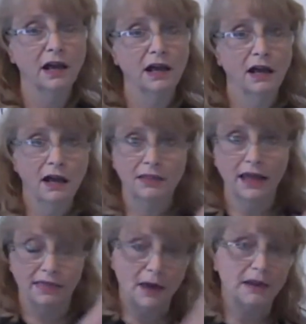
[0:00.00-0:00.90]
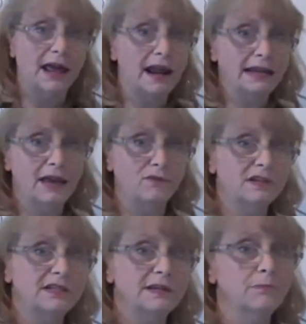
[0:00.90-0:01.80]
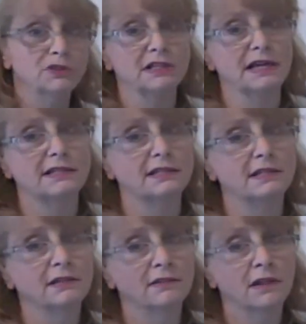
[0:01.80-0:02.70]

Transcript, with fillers: uh, that, that, that I gave you, the symbols list.